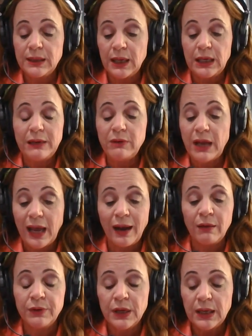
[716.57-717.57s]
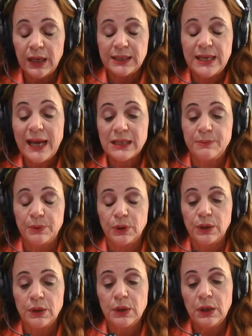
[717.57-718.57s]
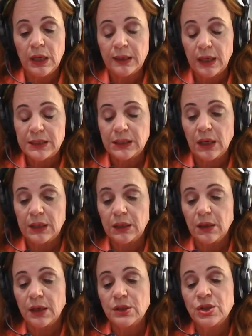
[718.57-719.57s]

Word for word: They didn't even have a textbook in 1999.